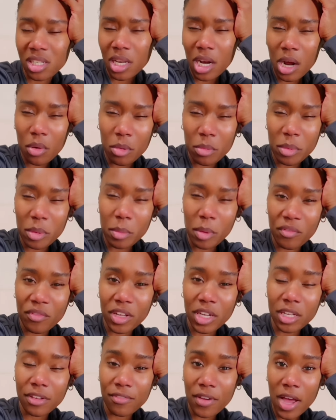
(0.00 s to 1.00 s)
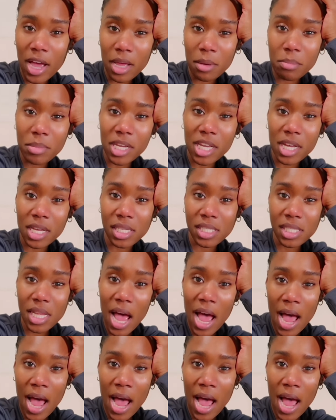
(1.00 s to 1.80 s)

then I would be perfectly fine because